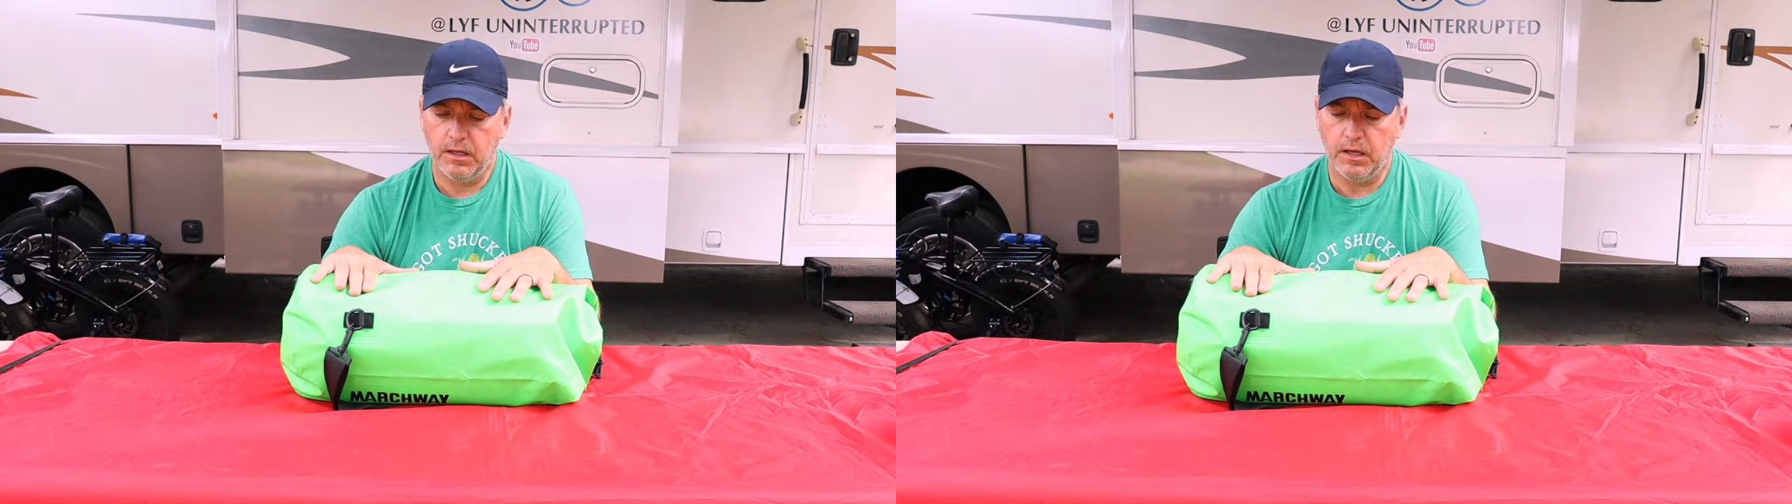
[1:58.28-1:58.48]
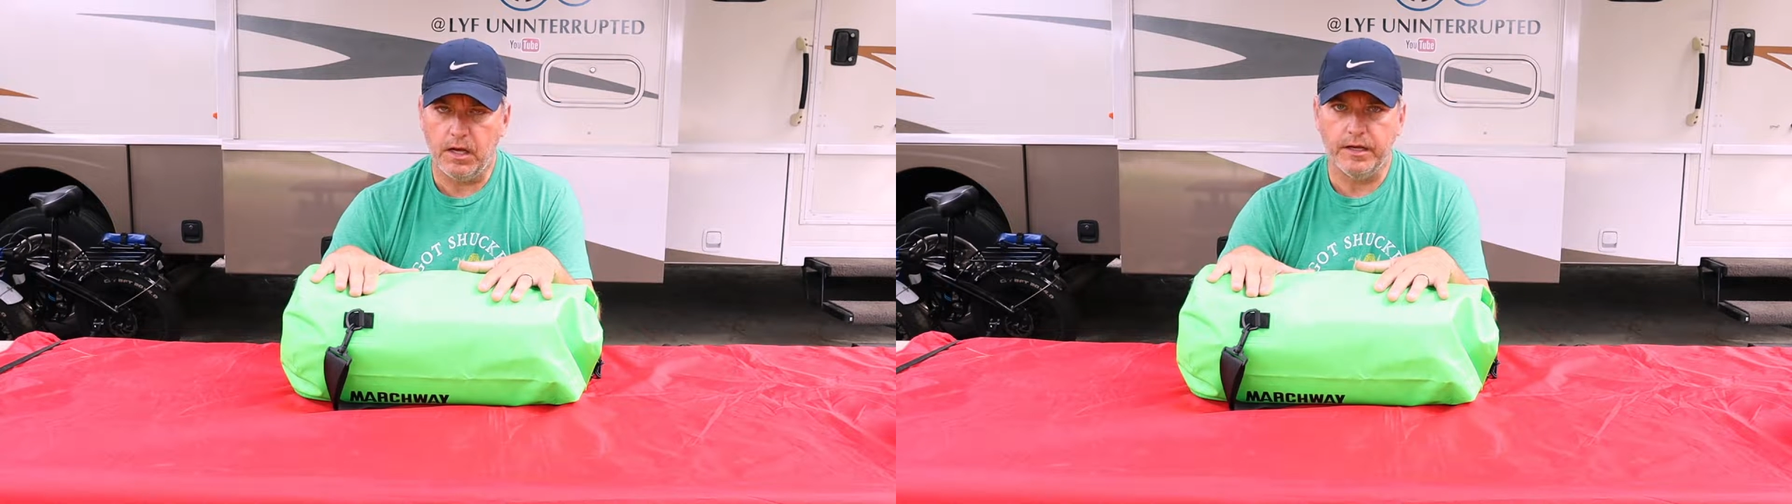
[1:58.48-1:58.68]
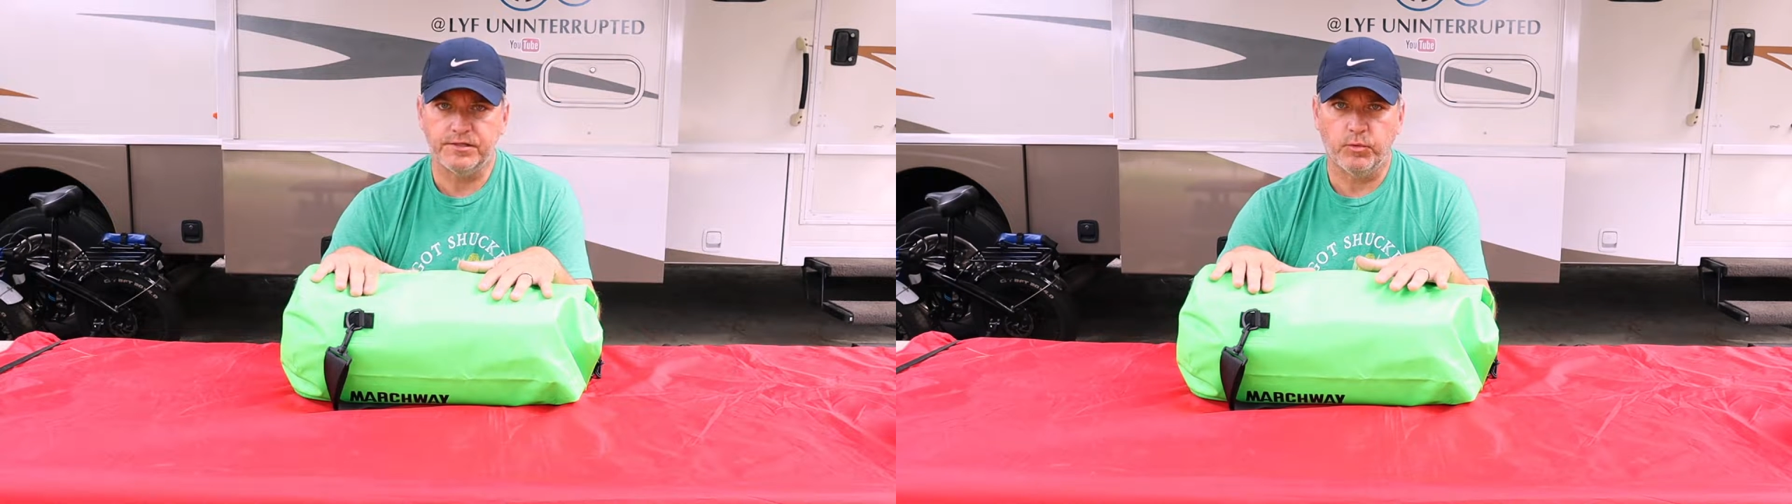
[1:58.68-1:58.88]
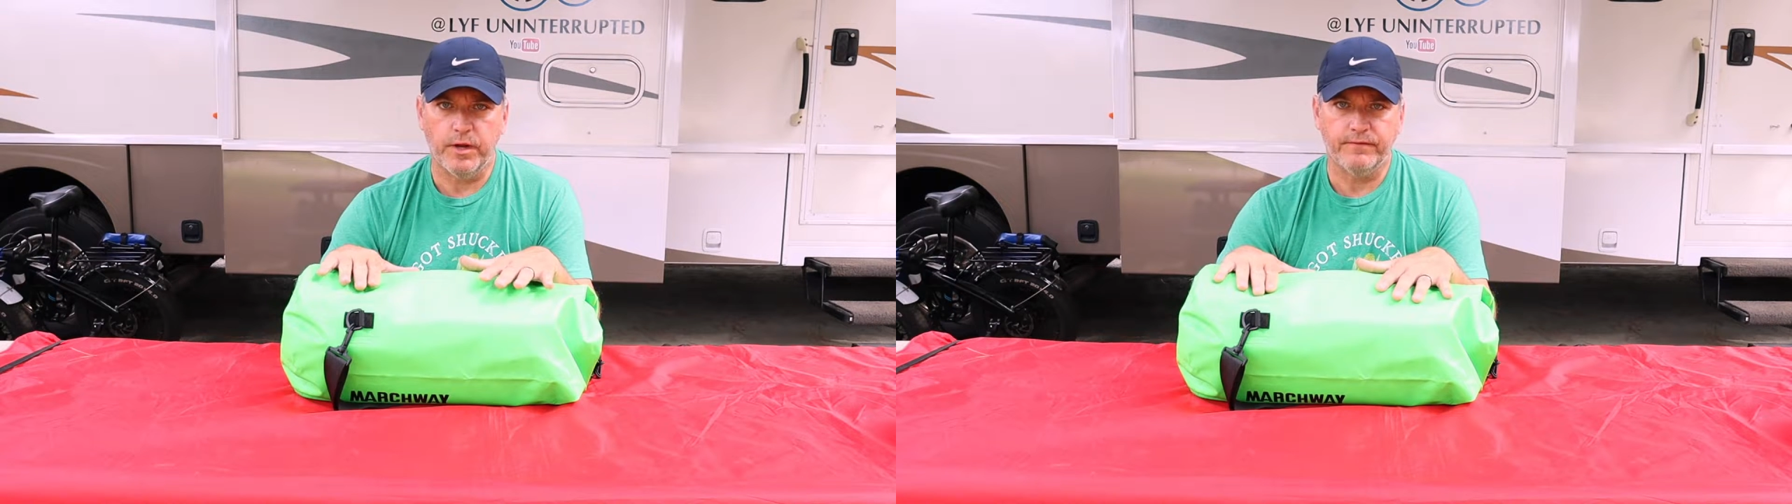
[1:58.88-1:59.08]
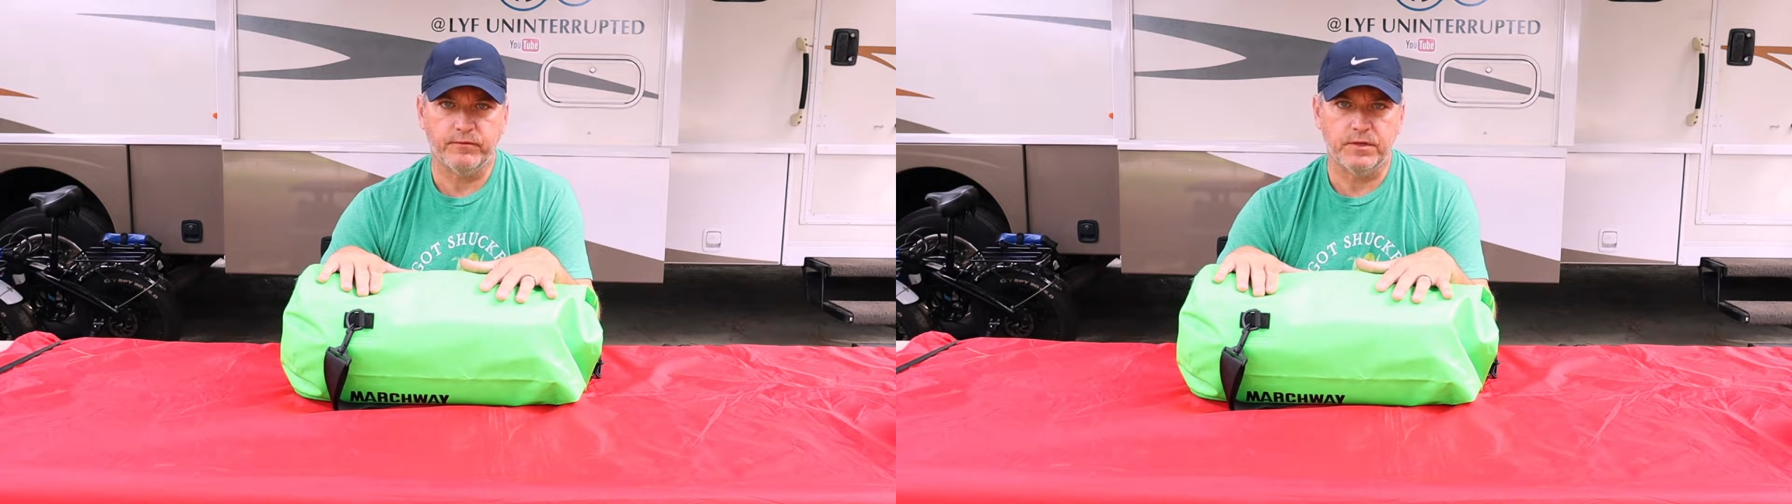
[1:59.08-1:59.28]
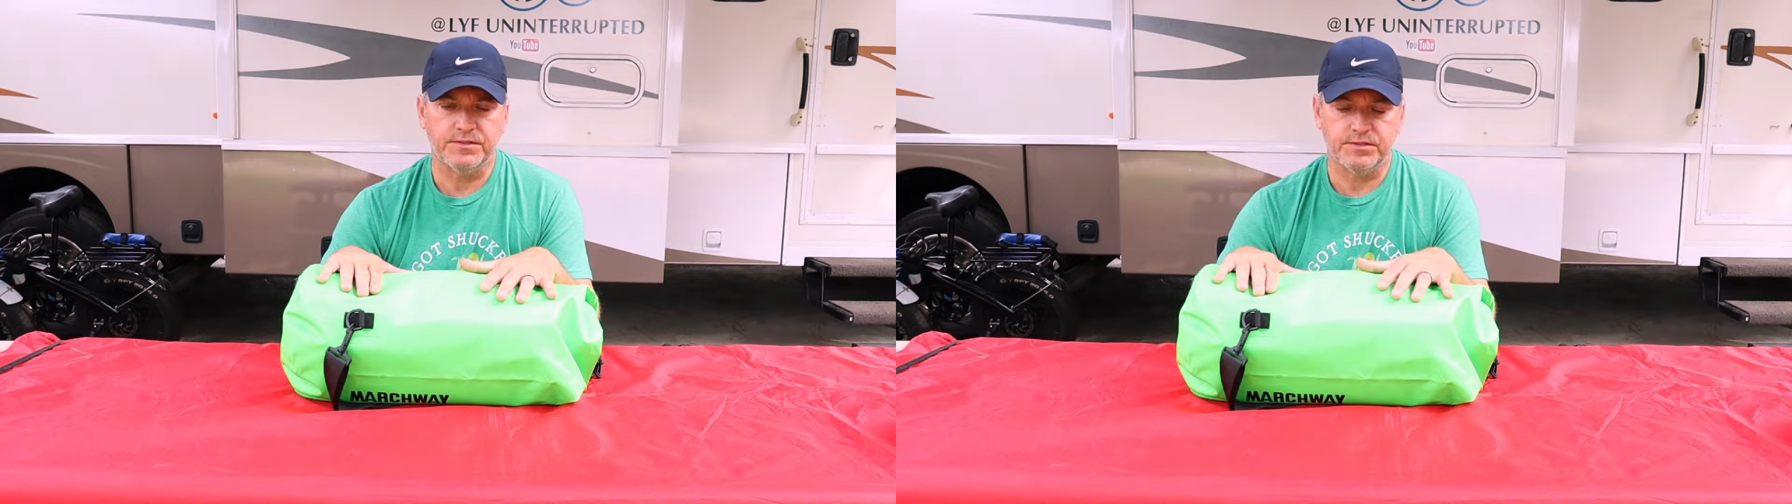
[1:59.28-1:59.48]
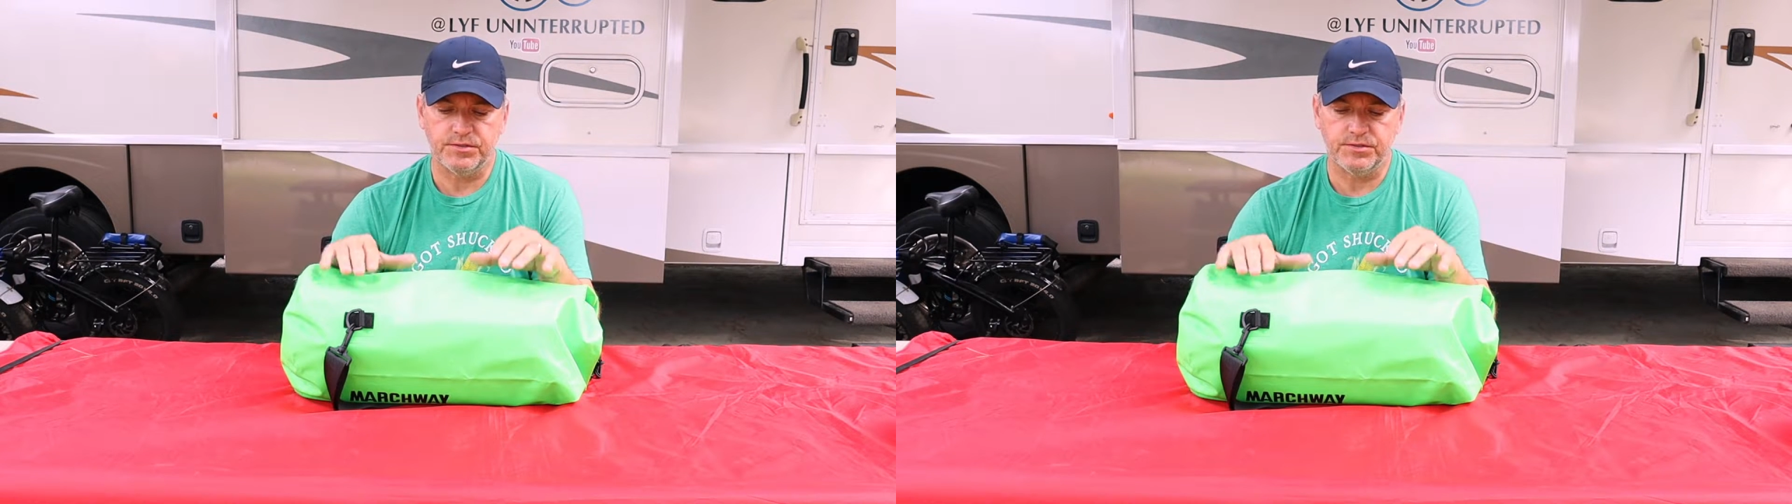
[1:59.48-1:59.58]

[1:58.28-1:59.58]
it's a way for us